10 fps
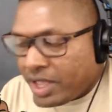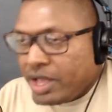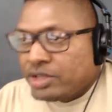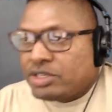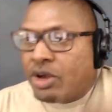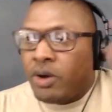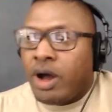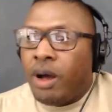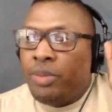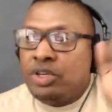
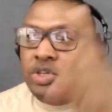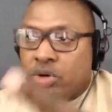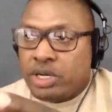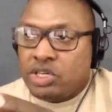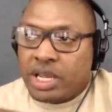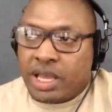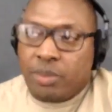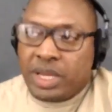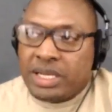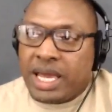So be sure to check
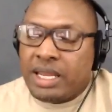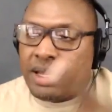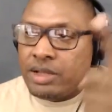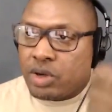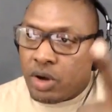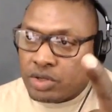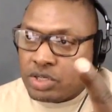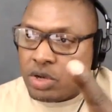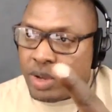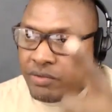out Big Daddy Guns.
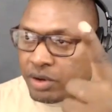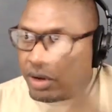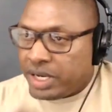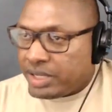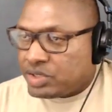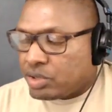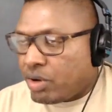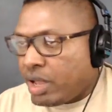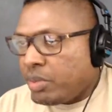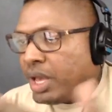Also, if you're on
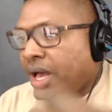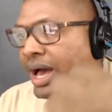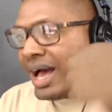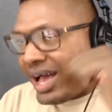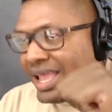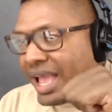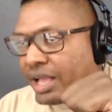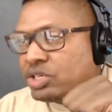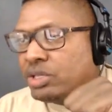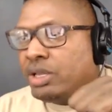Instagram, I
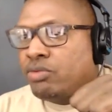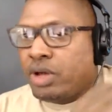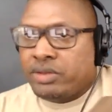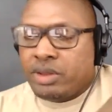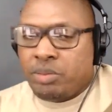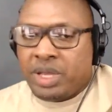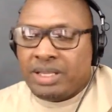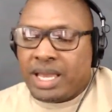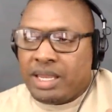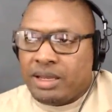actually run the Big
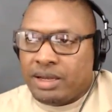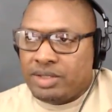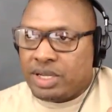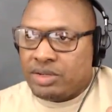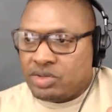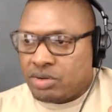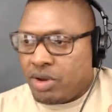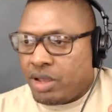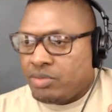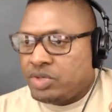Daddy Guns
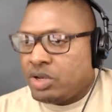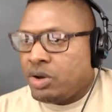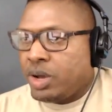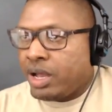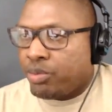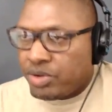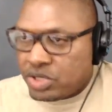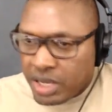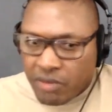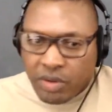Instagram. So I
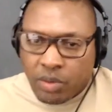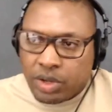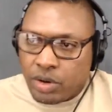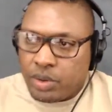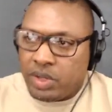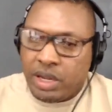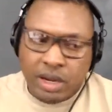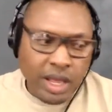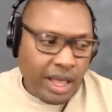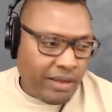appreciate everyone going
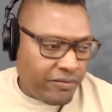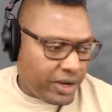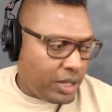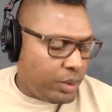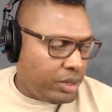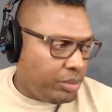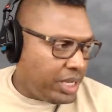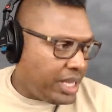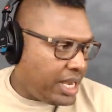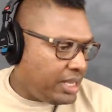there and following
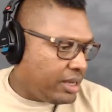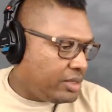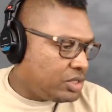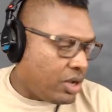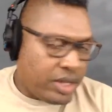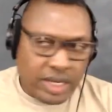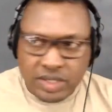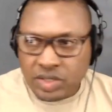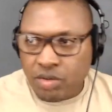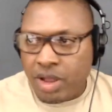Big Daddy Guns on
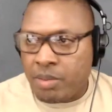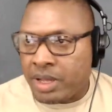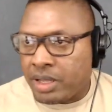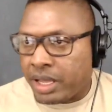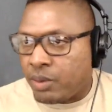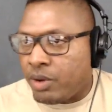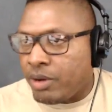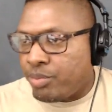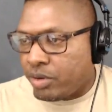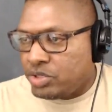Instagram. Like we're
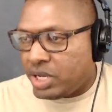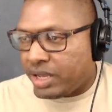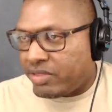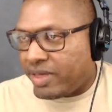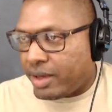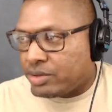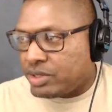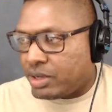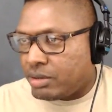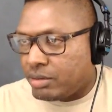approaching
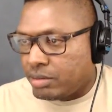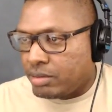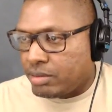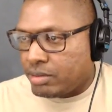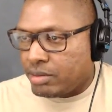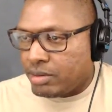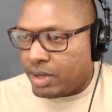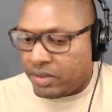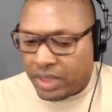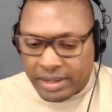
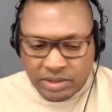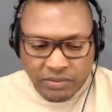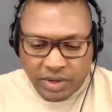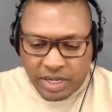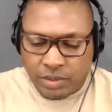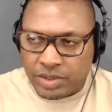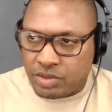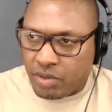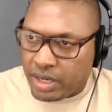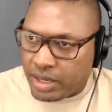1,000 followers
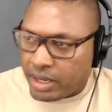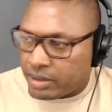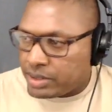right now.